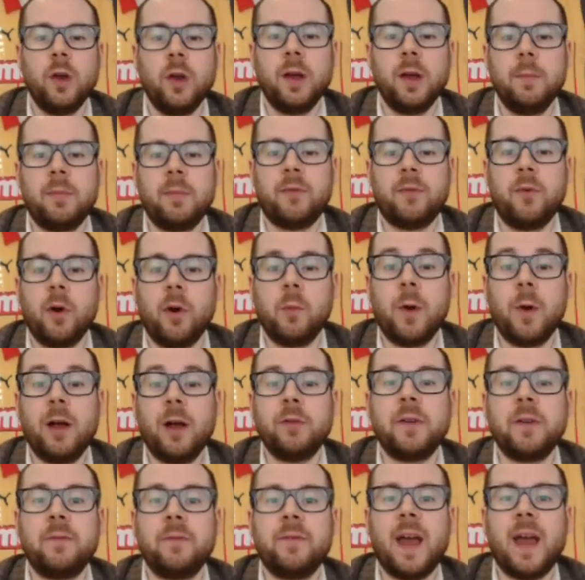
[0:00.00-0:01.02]
perform well
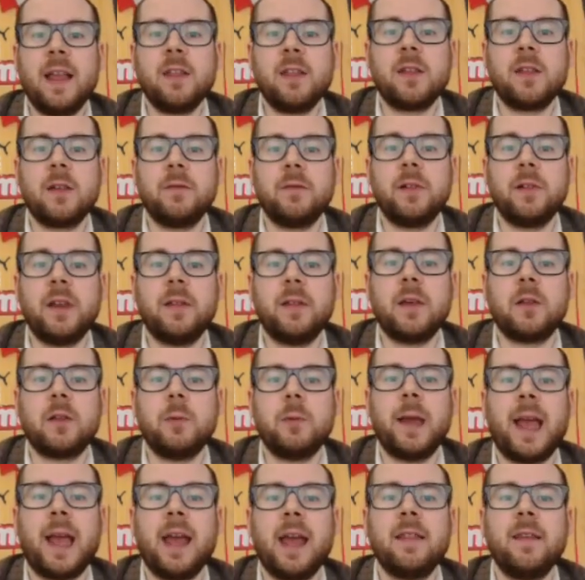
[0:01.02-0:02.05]
defensively this
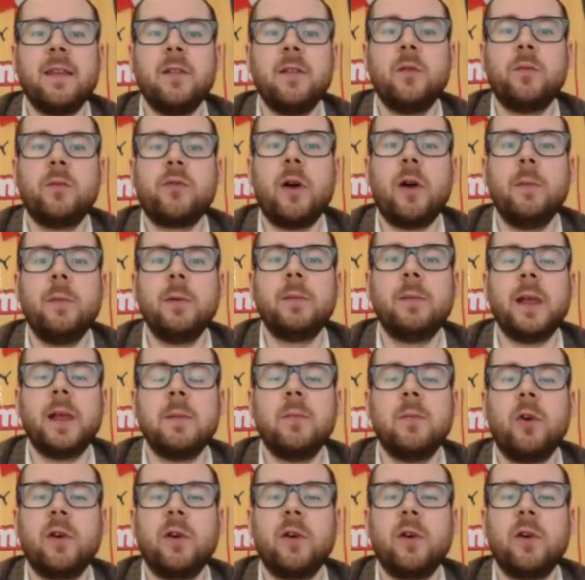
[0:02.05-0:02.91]
weekend, it'll probably